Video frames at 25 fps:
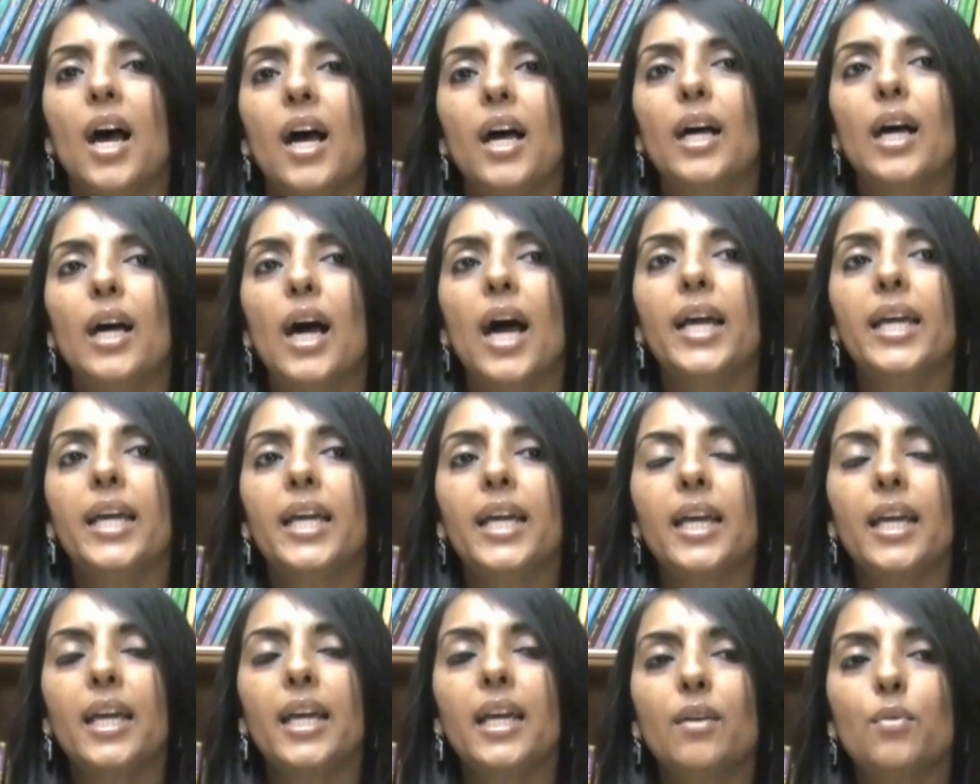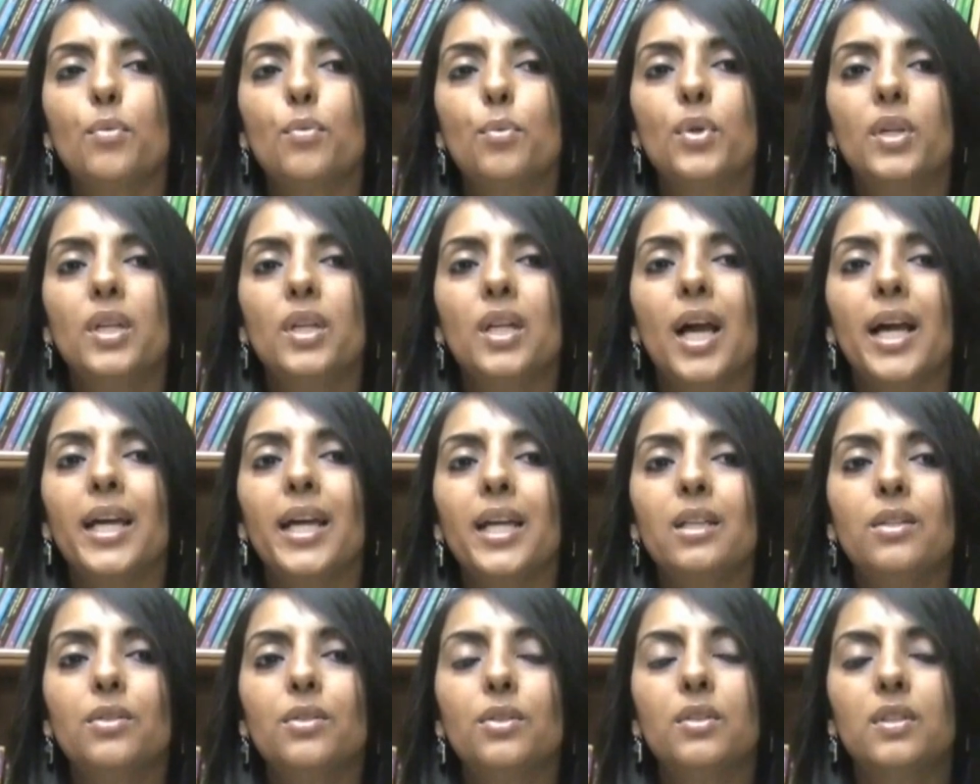I would like
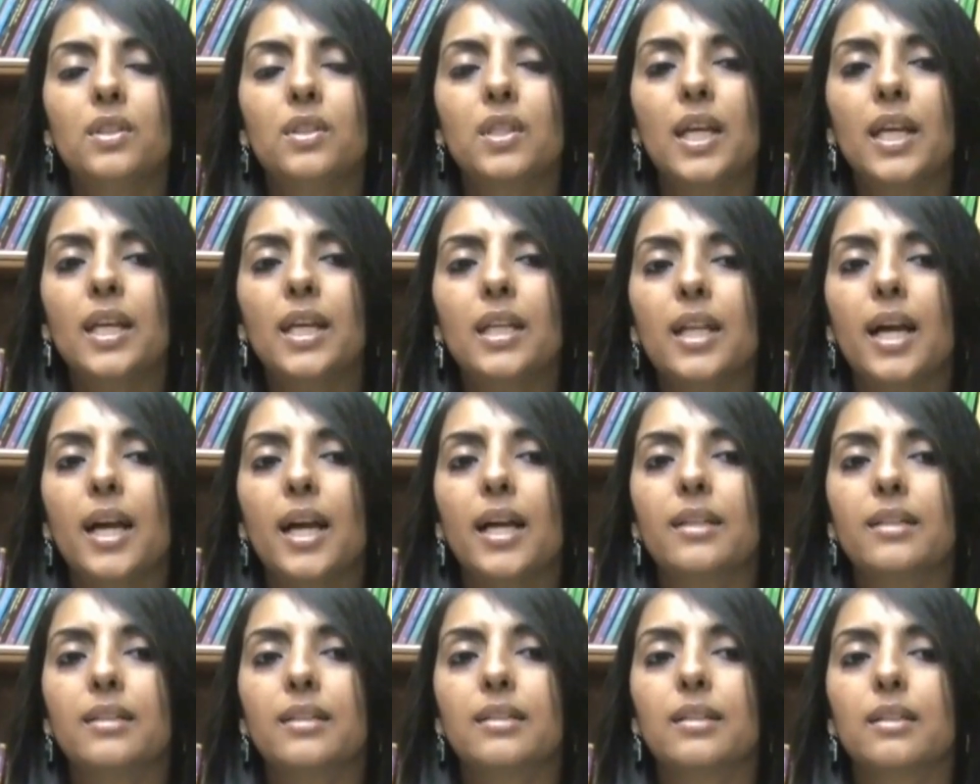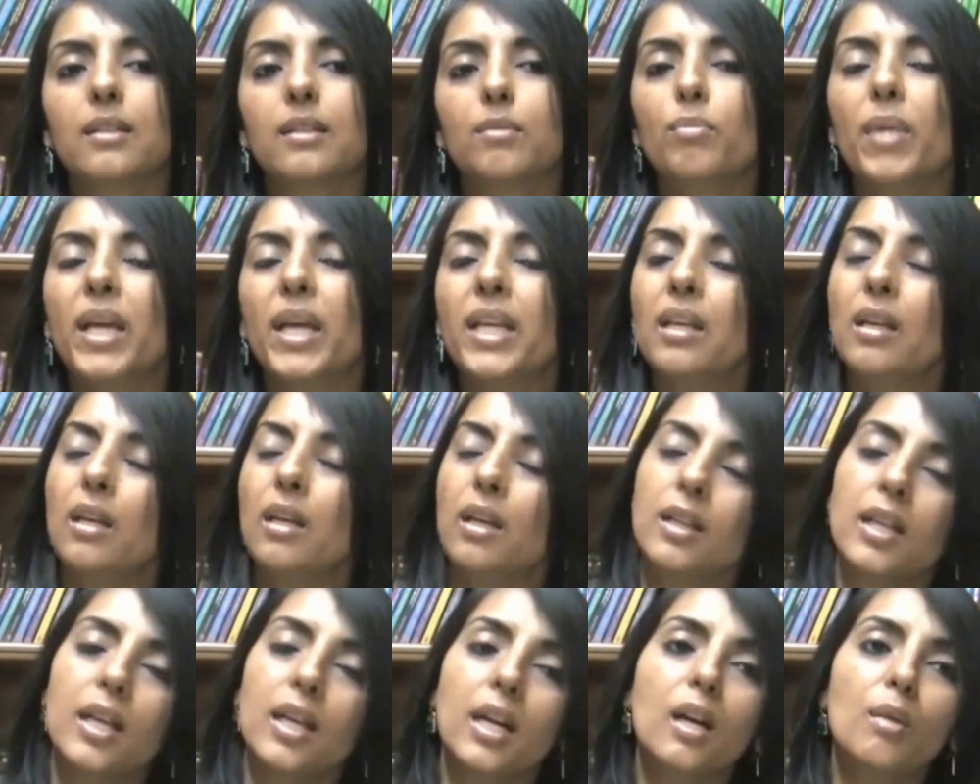to say that
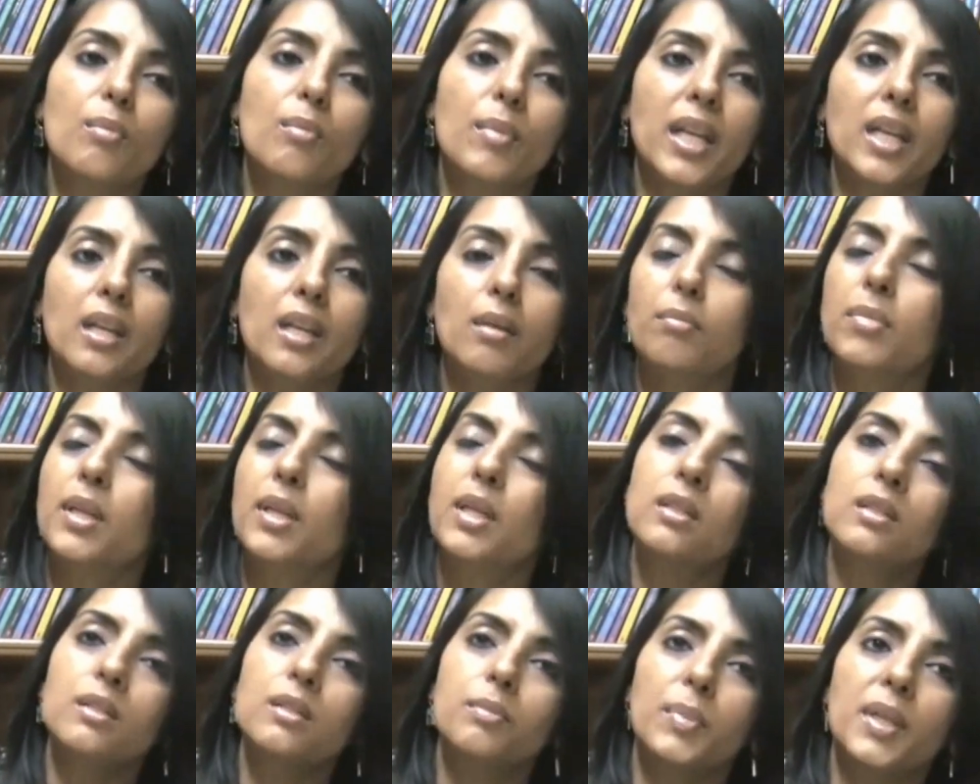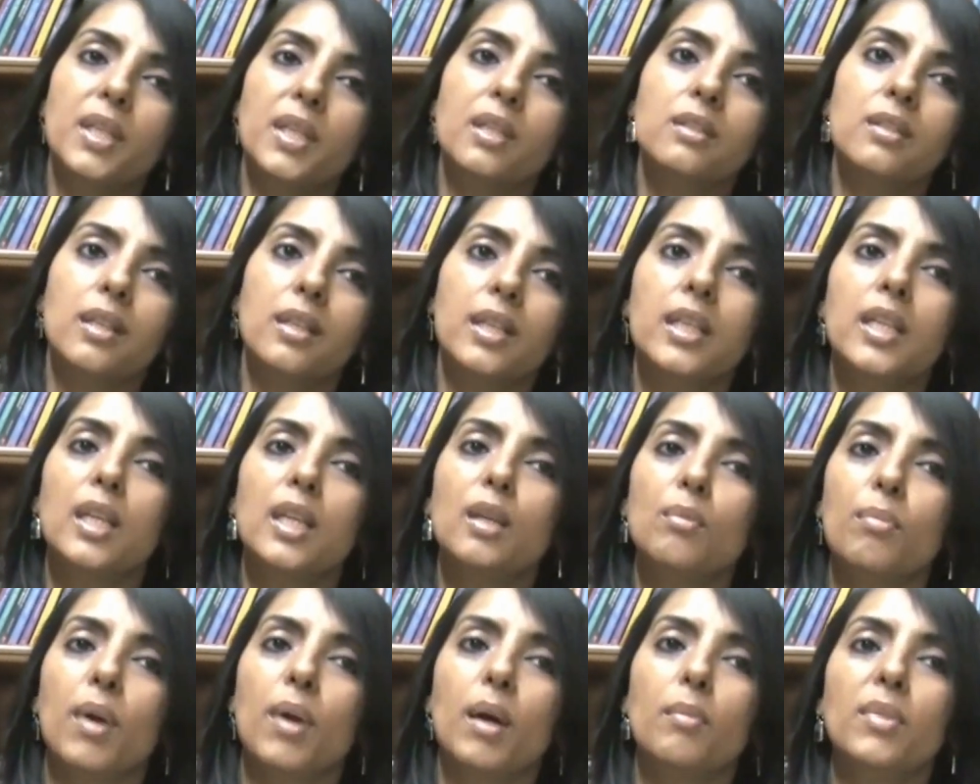there are many because Indian
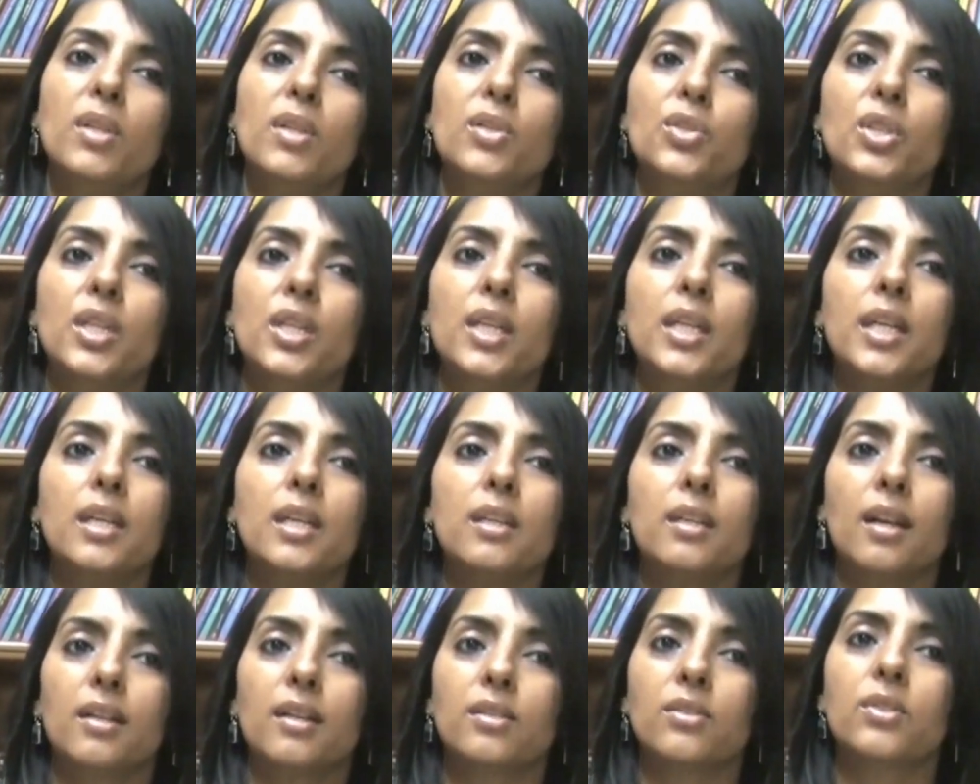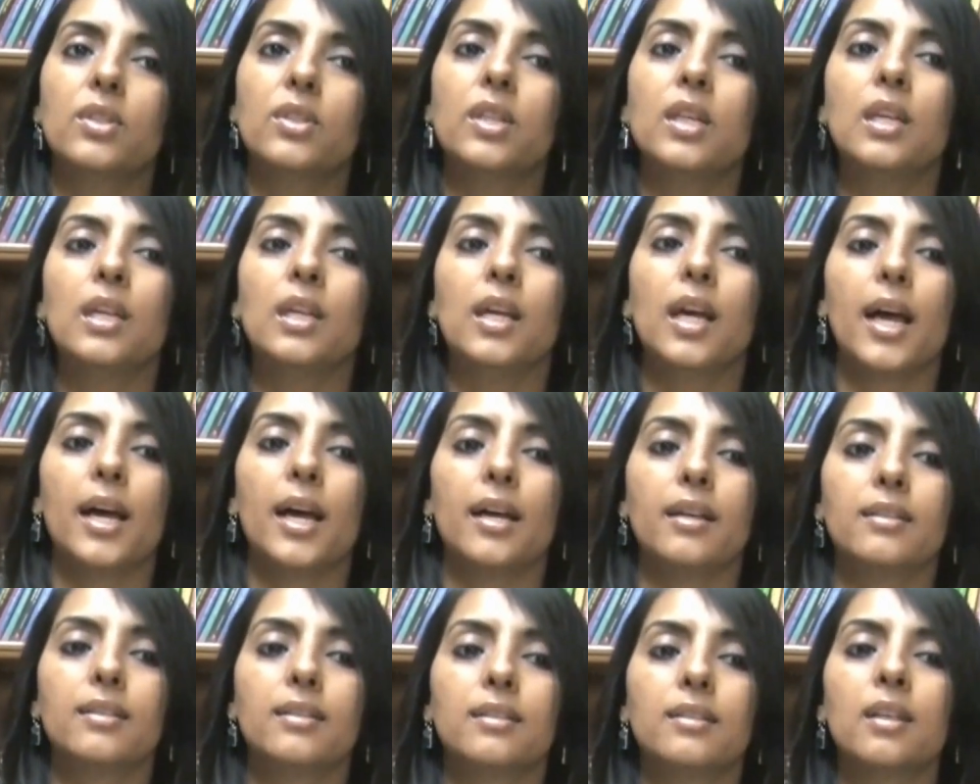publishing industry
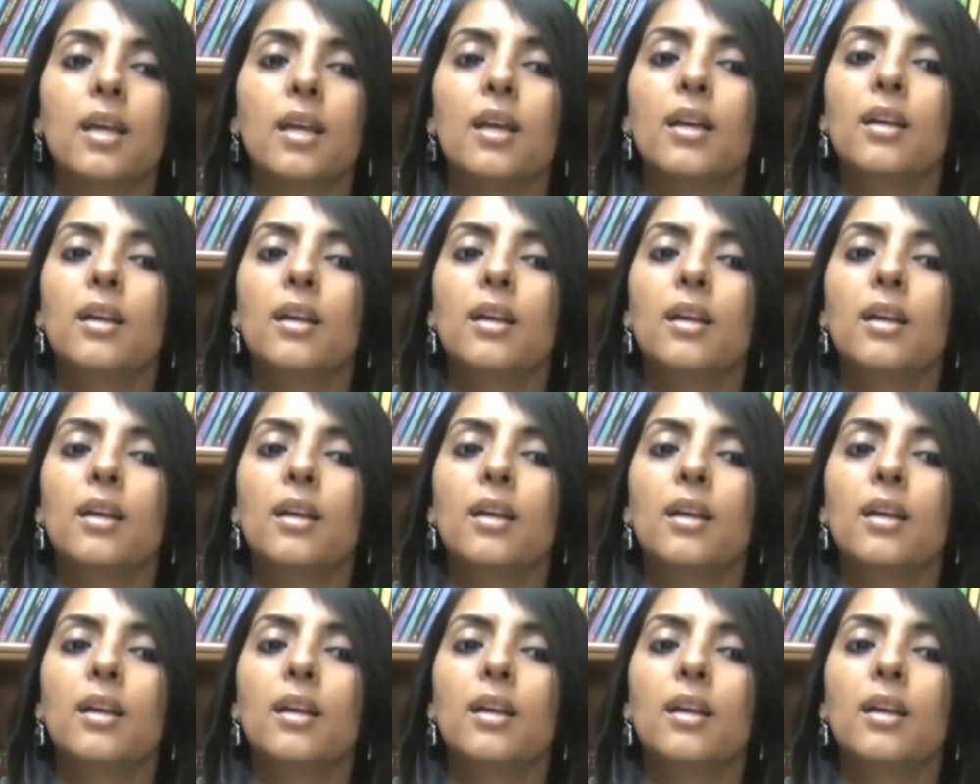has